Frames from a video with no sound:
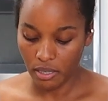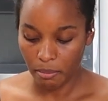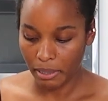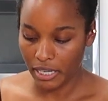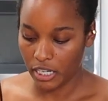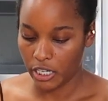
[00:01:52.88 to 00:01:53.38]

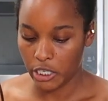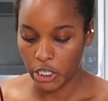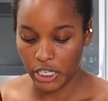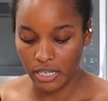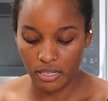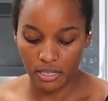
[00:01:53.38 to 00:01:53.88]
Baking
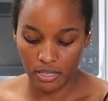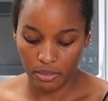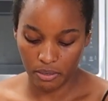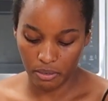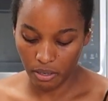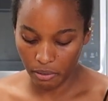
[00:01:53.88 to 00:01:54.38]
sheet,
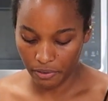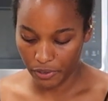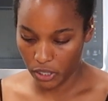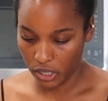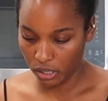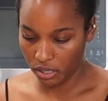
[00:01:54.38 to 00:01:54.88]
whatever you
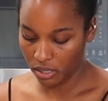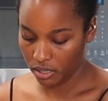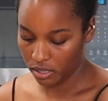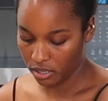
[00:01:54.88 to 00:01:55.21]
call it.